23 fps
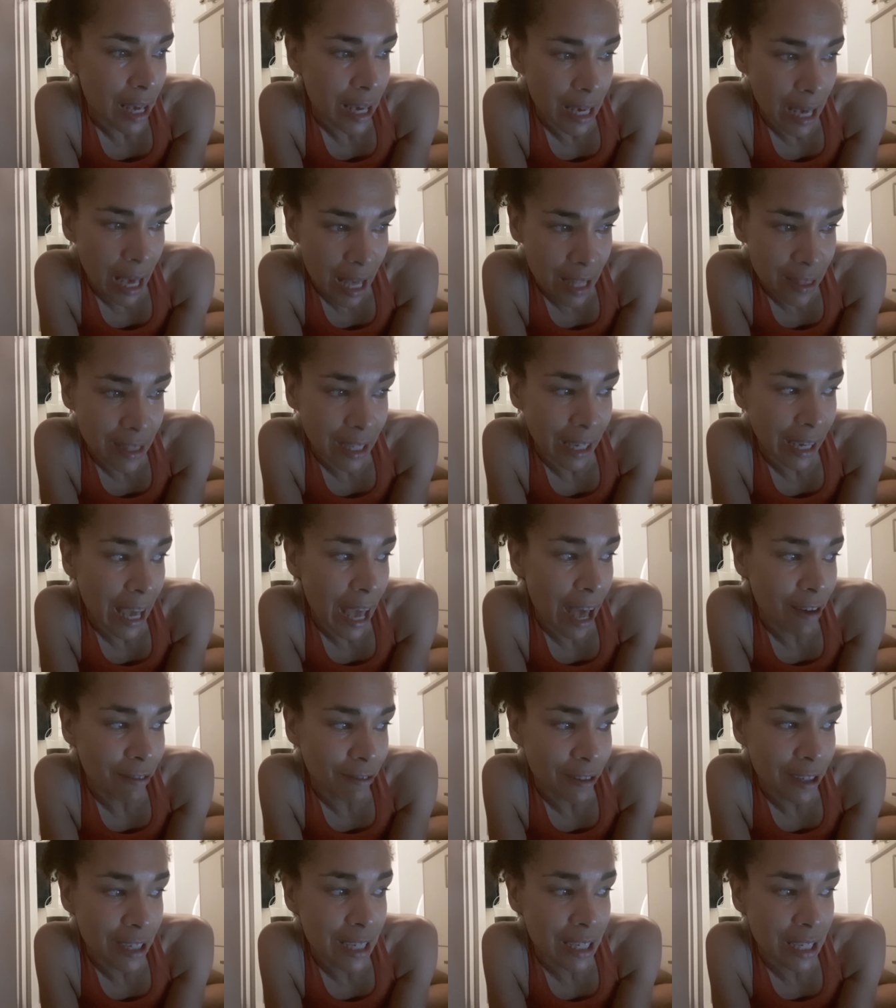and the
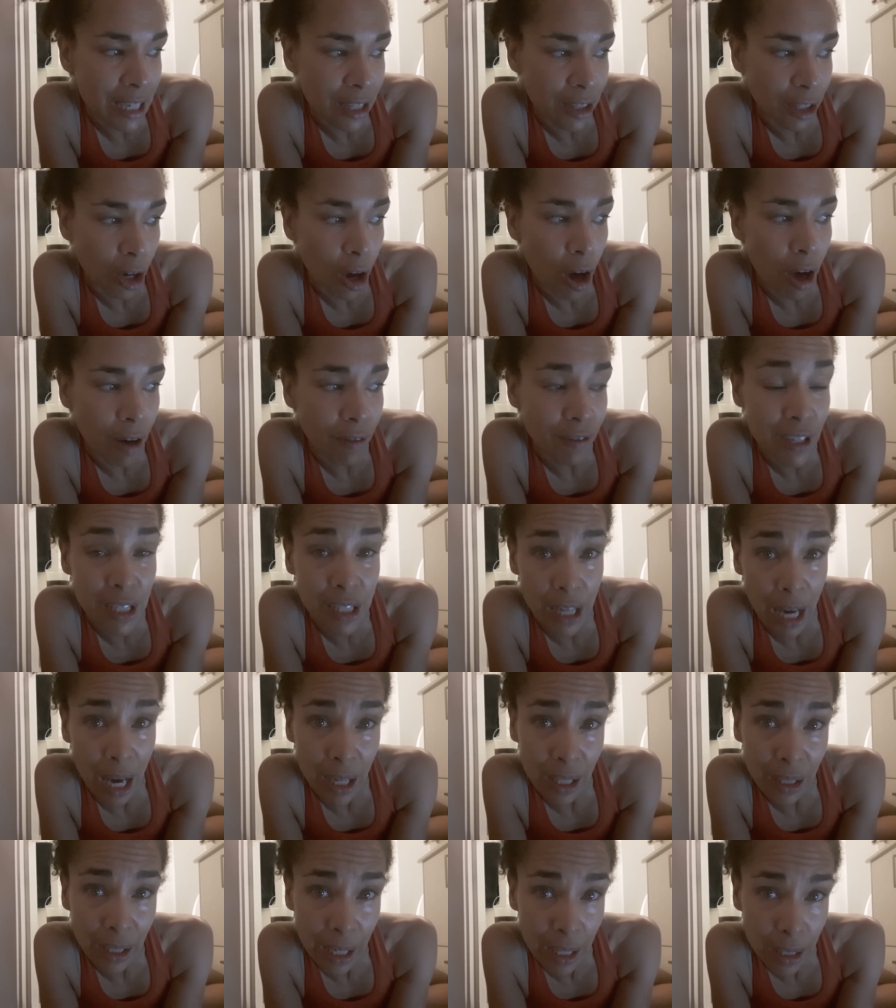caffeine in the coffee
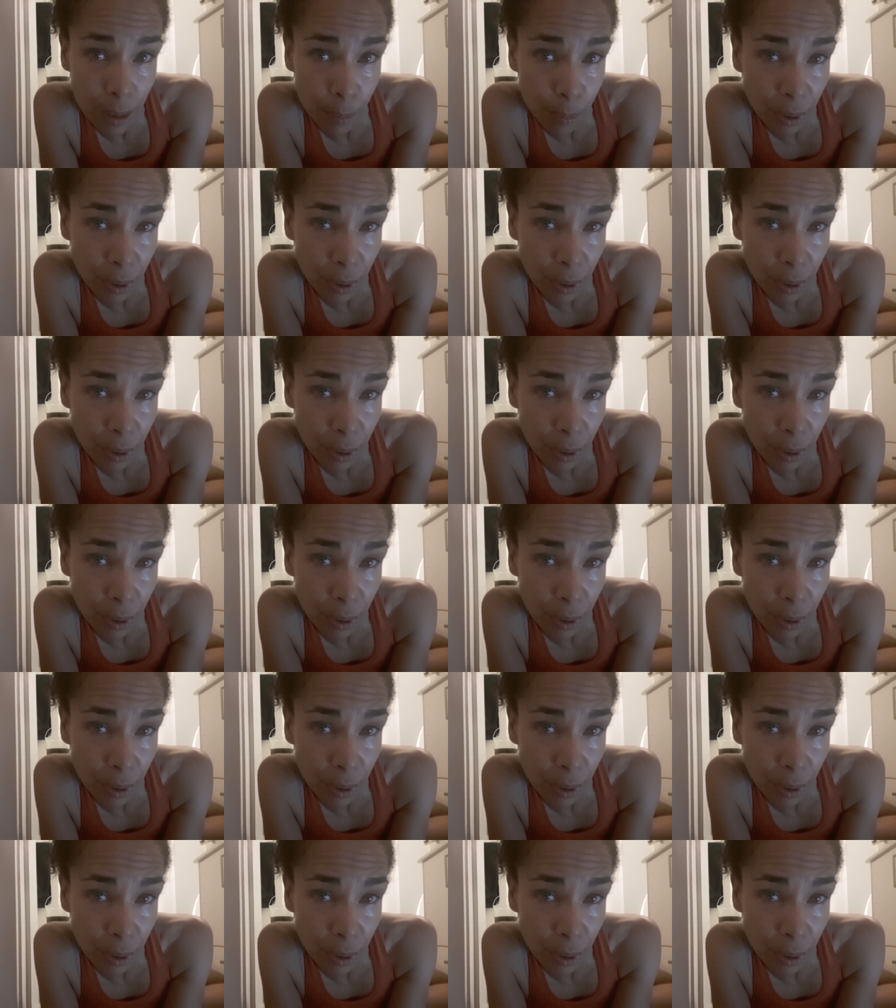dilate